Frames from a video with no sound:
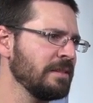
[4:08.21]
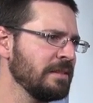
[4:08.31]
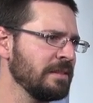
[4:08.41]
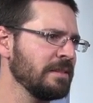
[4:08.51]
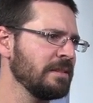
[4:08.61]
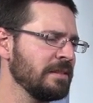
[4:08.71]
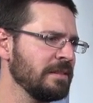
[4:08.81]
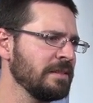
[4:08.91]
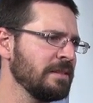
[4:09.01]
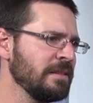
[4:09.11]

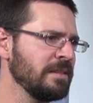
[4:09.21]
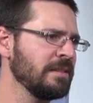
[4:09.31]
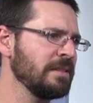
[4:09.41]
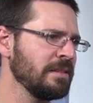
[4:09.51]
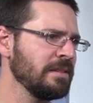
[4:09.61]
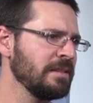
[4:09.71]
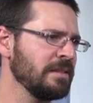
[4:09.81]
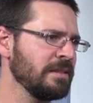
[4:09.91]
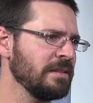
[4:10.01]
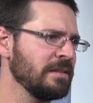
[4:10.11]

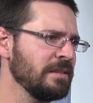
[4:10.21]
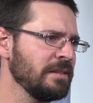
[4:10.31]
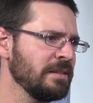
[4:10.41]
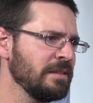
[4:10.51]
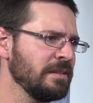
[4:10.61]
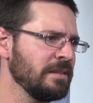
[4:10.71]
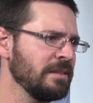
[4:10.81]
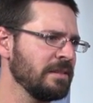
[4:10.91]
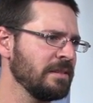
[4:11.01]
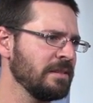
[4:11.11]

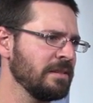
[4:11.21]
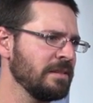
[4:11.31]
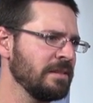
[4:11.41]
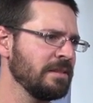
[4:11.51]
(not speaking)